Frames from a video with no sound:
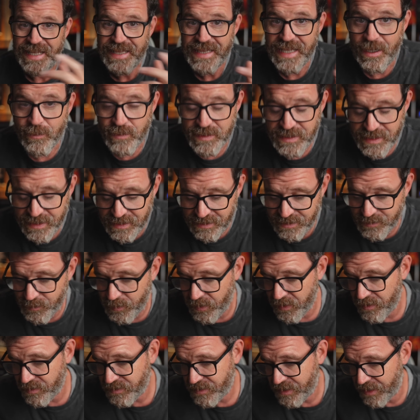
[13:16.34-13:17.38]
That was the
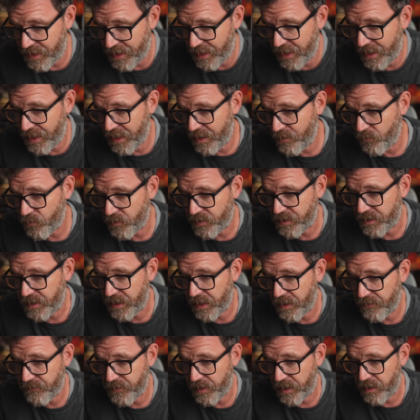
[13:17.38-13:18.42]
experience I had with the
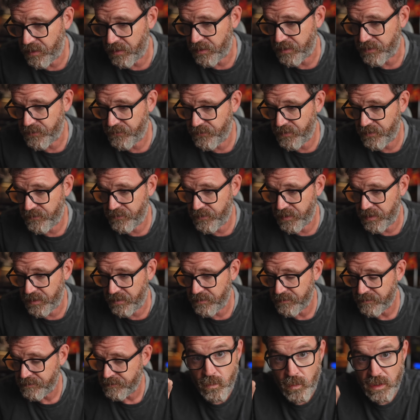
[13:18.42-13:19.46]
KEF LS50,
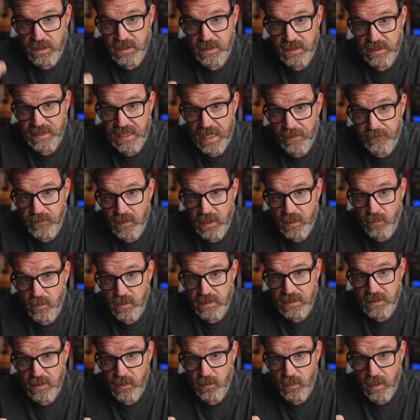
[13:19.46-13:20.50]
which definitely
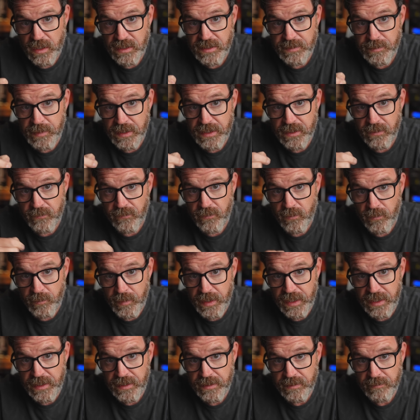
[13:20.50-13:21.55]
wasn't the right speaker for
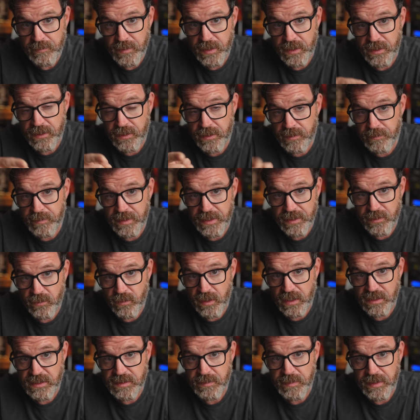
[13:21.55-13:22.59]
me, but it could be the
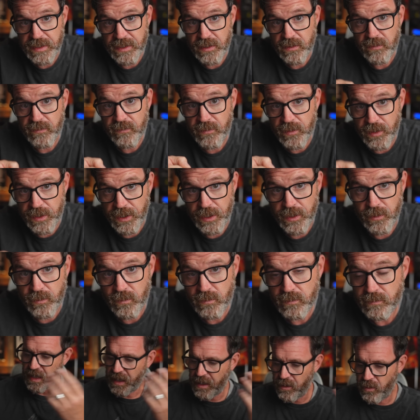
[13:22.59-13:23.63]
right speaker for you.
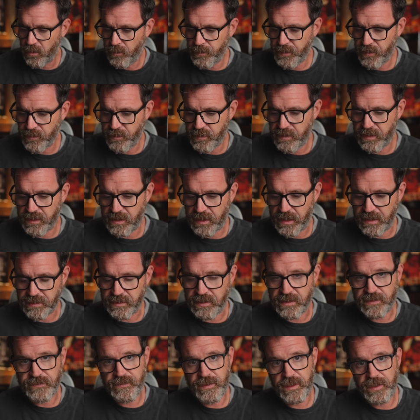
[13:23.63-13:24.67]
I hope you really liked
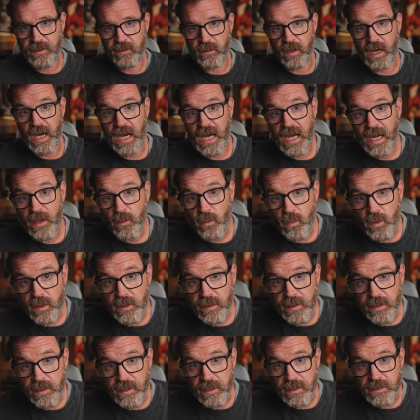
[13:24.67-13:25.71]
this video. I
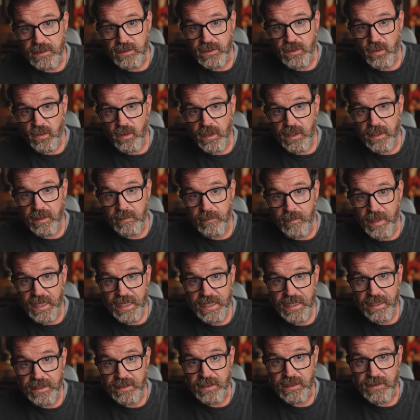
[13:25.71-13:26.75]
really enjoyed
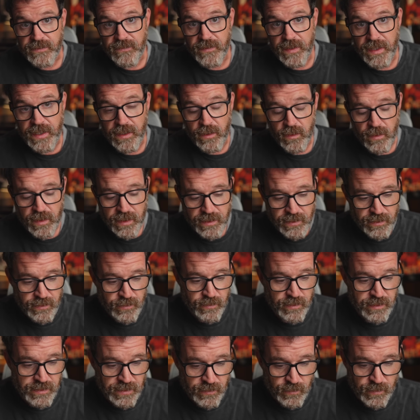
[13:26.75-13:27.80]
making this video and
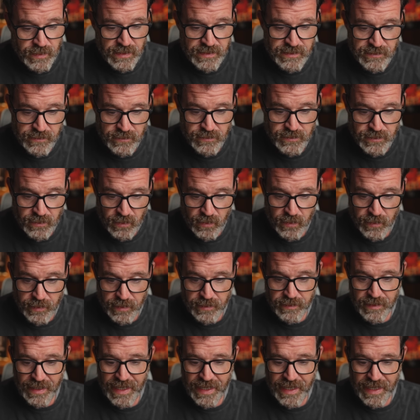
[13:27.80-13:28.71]
doing the research on it.